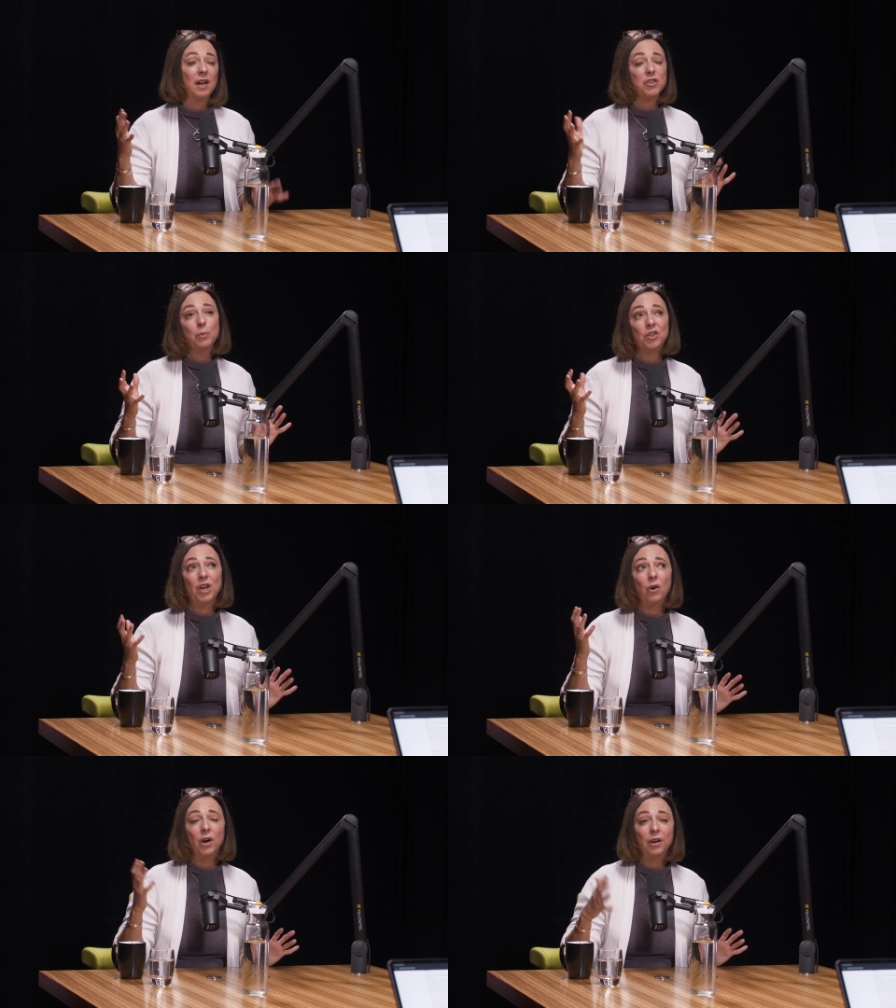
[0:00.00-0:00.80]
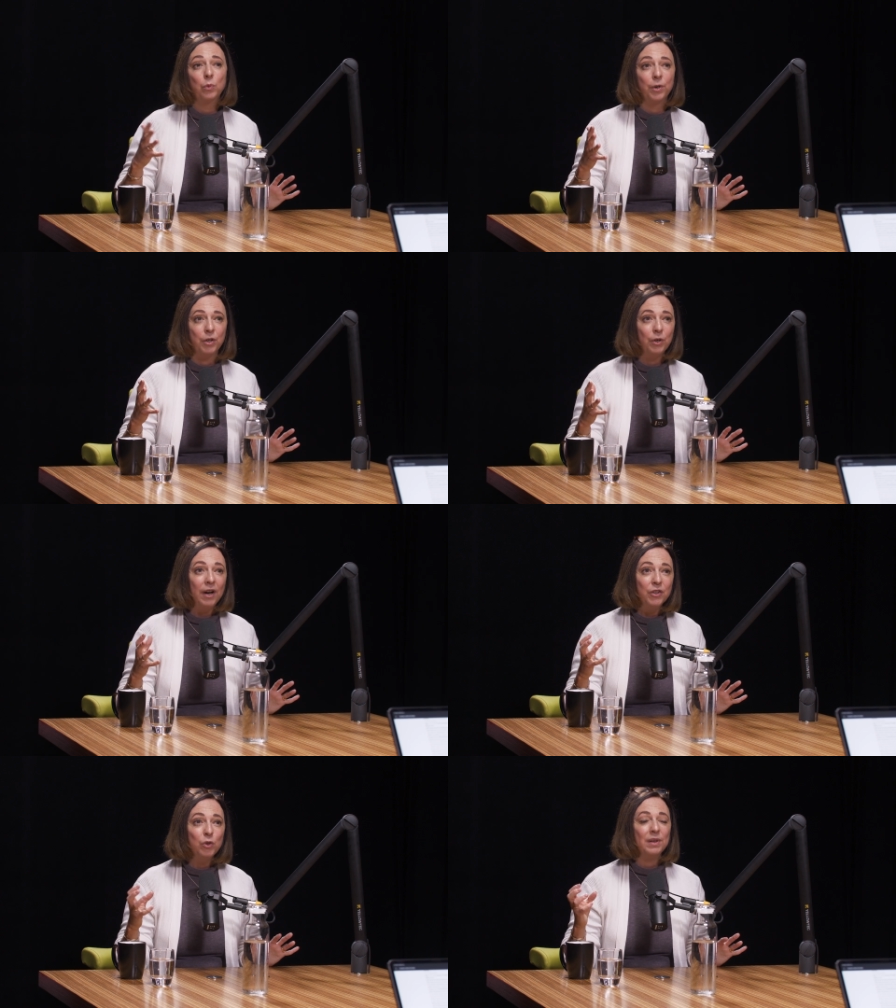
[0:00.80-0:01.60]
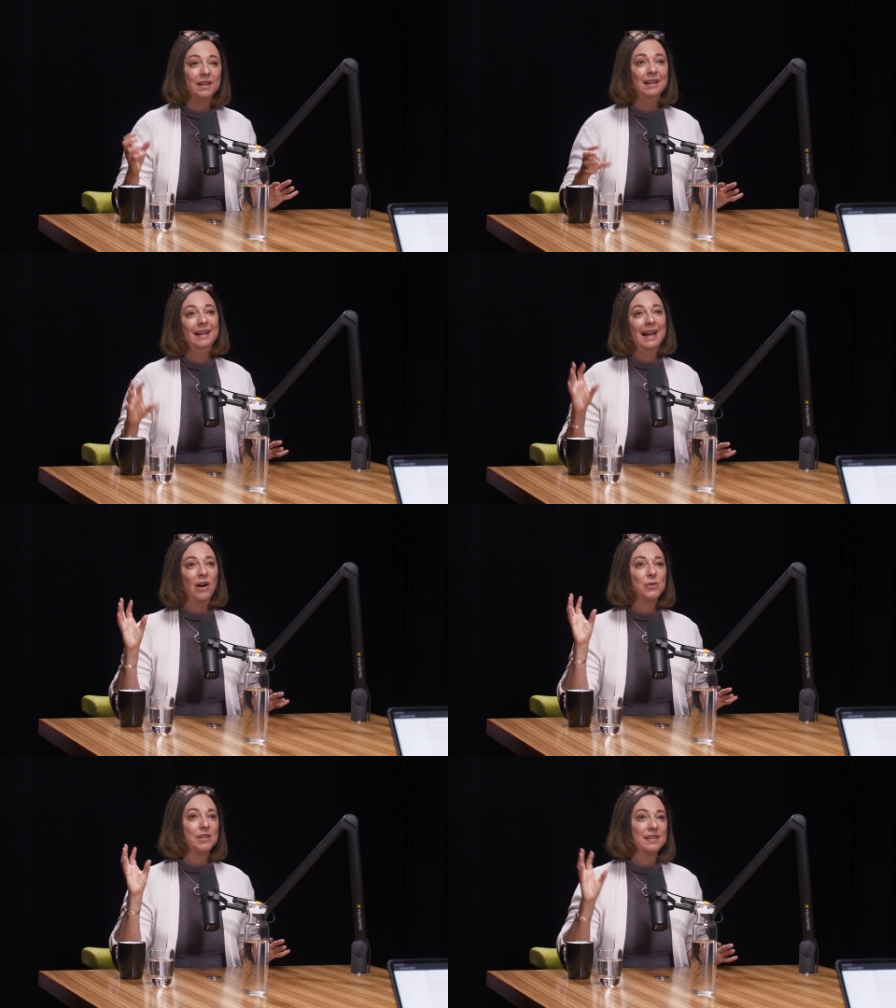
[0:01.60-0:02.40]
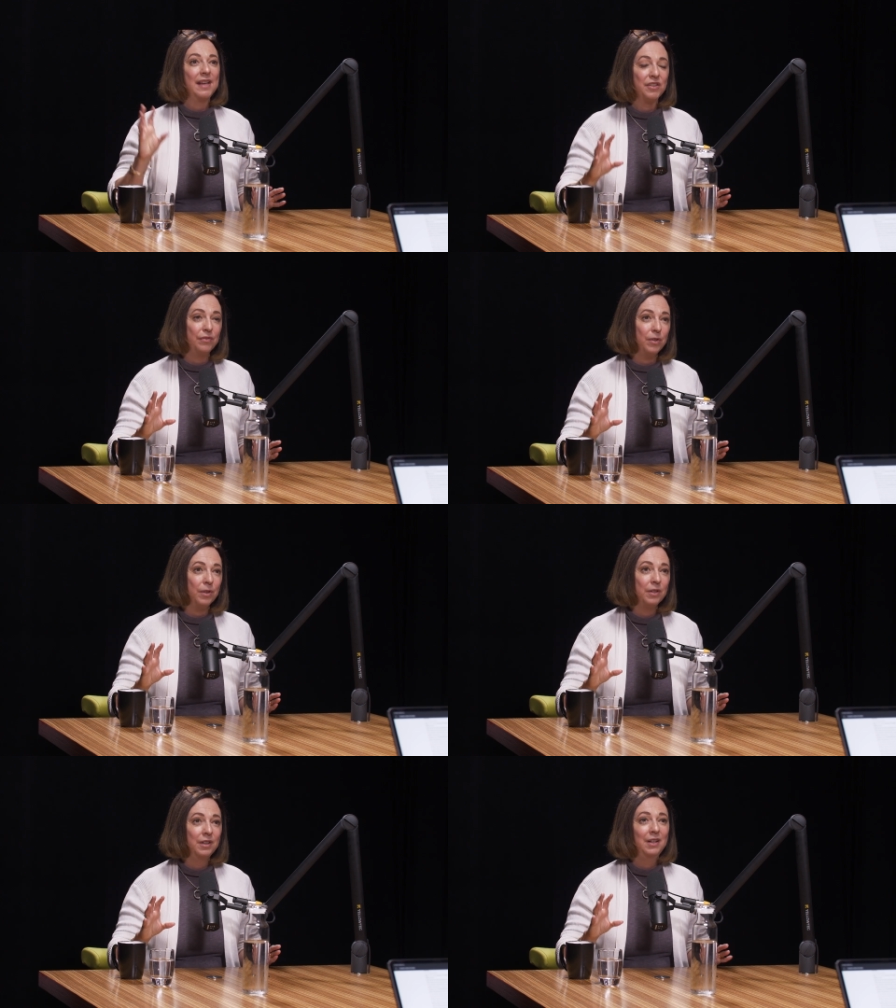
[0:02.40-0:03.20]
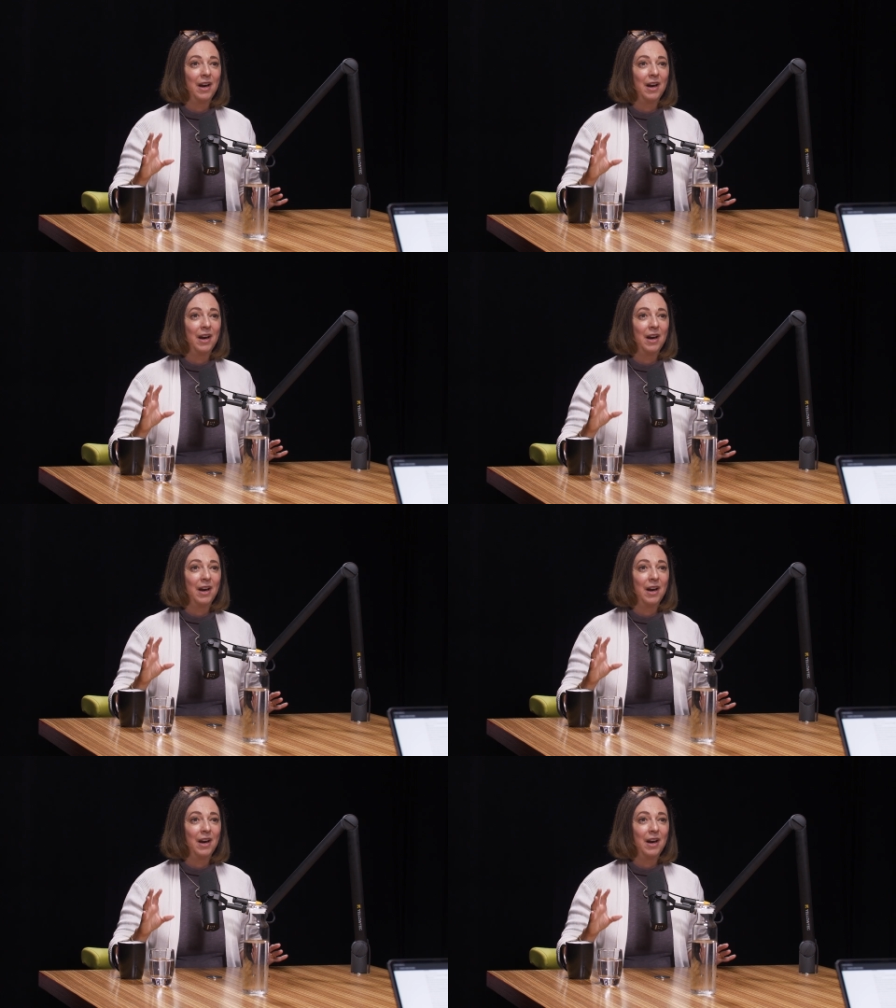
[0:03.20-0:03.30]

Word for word: not so much how hard a worker are you, but how successful